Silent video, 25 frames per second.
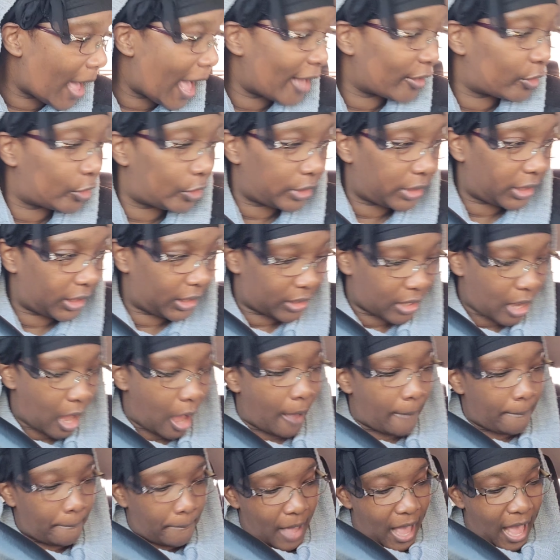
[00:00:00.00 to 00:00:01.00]
actually
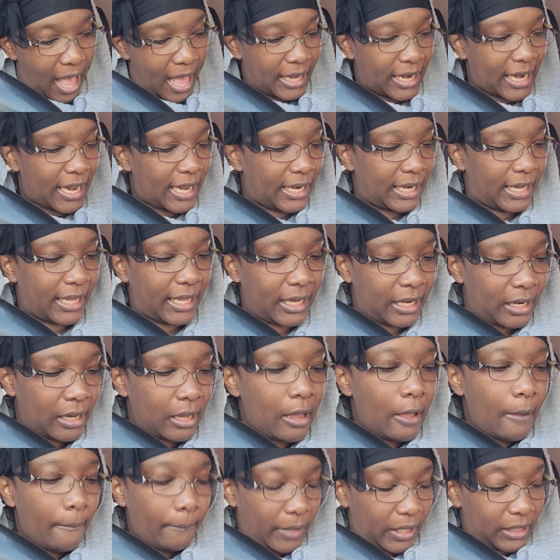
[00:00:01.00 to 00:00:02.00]
not mad at it,
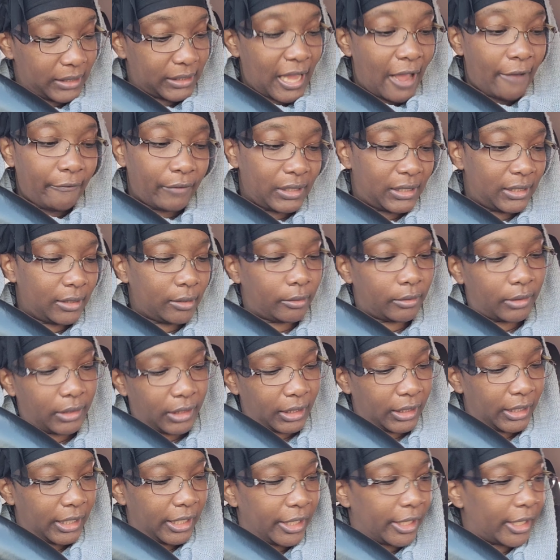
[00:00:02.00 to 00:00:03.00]
because every single
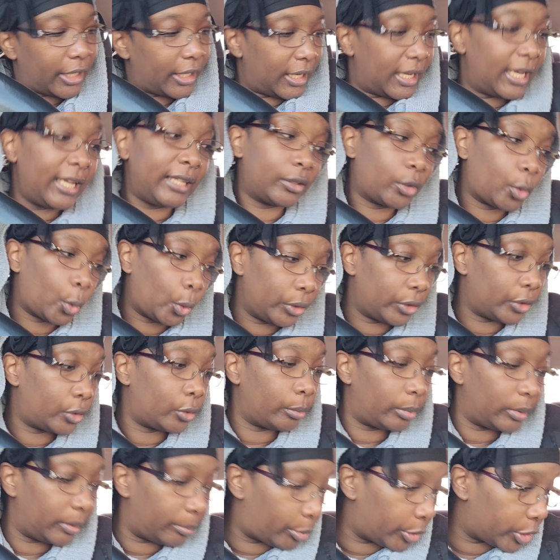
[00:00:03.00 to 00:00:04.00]
thing here is going
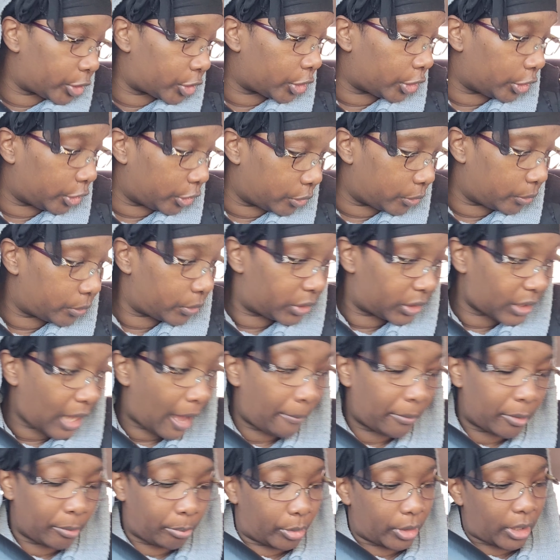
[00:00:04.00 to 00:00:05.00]
to be put to use.
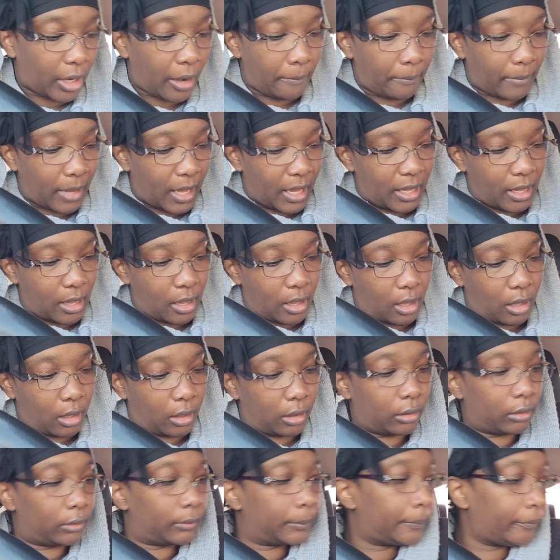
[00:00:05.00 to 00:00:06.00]
I'm going to put up my...
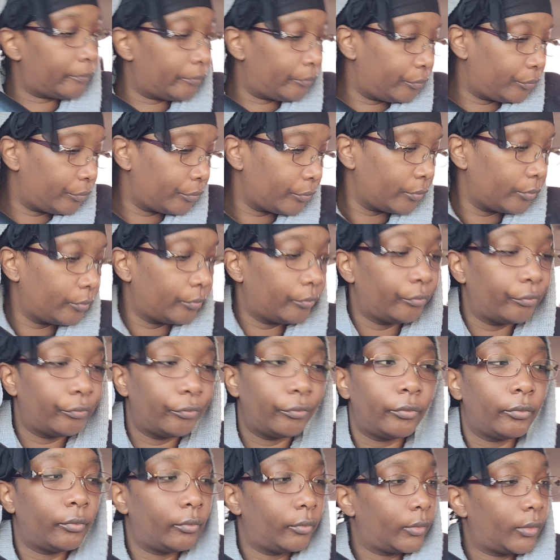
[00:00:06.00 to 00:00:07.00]
uh.
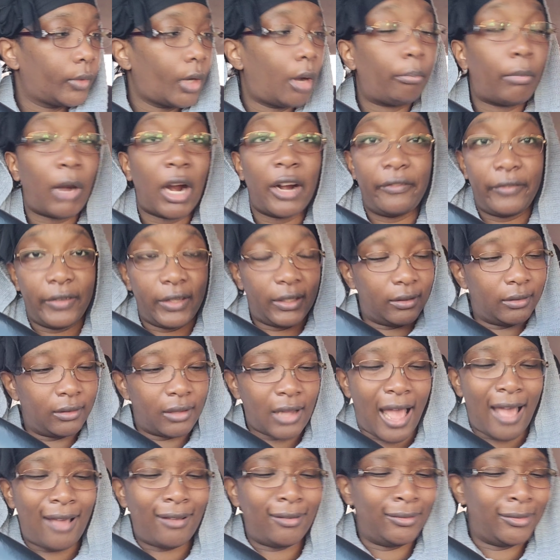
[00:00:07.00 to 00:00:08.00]
Marvin?
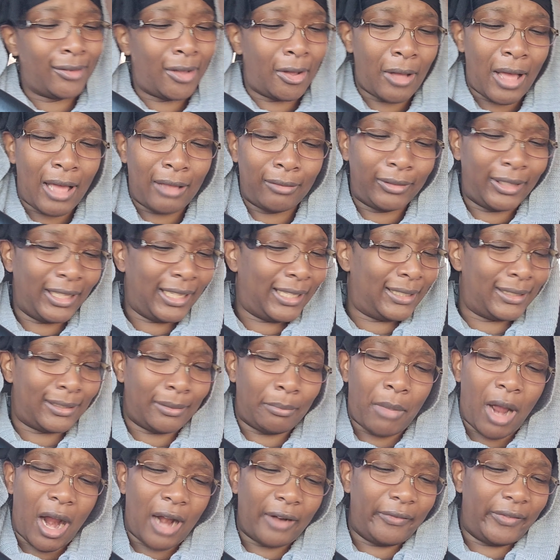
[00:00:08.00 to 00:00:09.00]
I don't know. I don't think he's
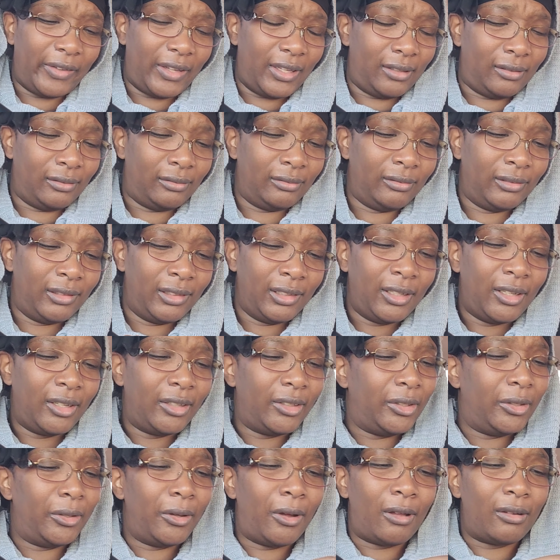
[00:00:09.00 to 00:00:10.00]
a Marvin.
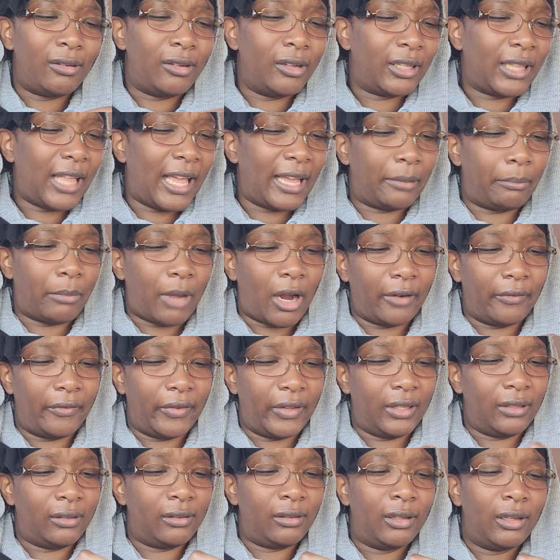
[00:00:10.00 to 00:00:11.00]
You don't look like a
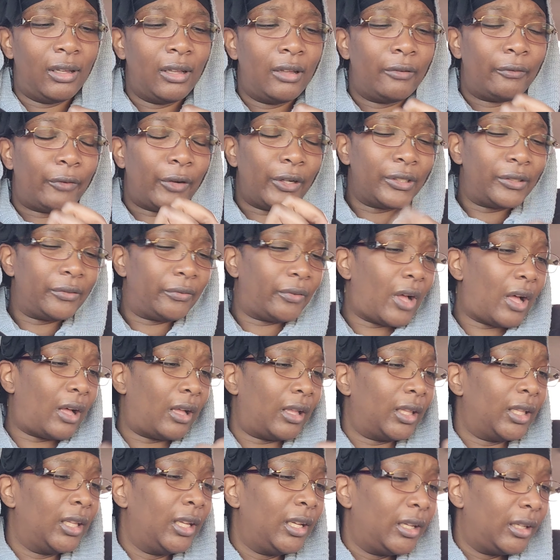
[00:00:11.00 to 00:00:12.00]
Marvin. First of
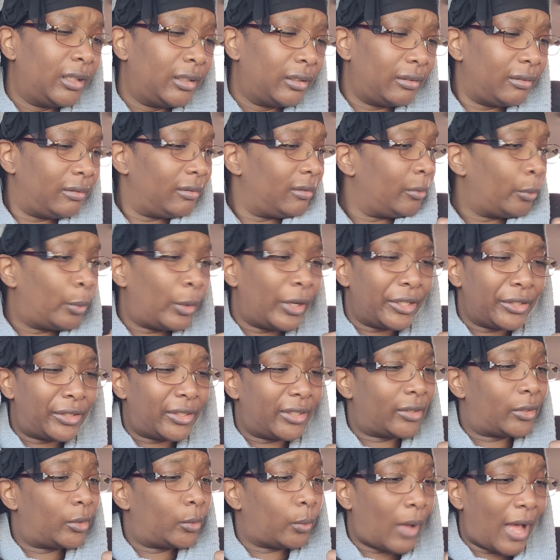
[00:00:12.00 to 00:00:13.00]
all, where's
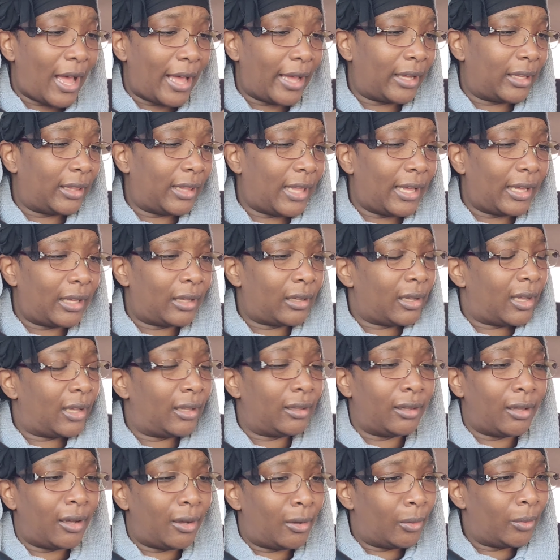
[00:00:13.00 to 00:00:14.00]
the swag? Like,
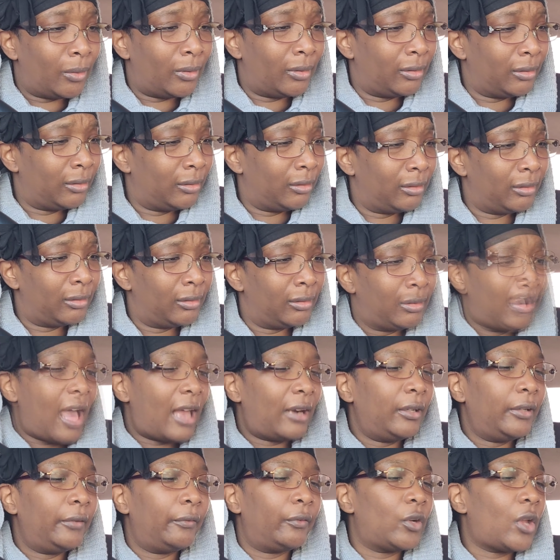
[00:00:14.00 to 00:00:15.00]
hello? I
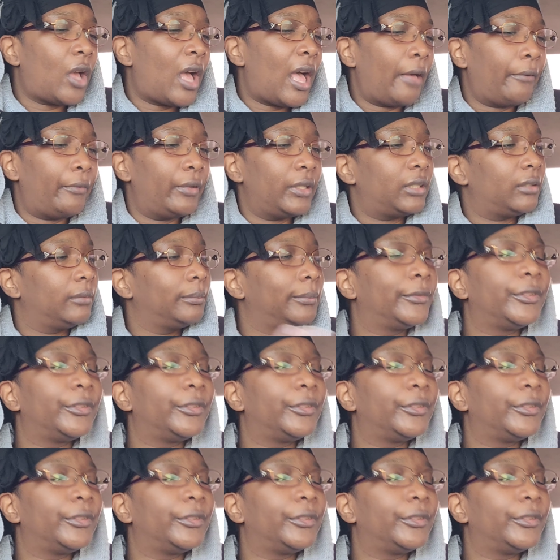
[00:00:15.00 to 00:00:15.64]
don't even know how his...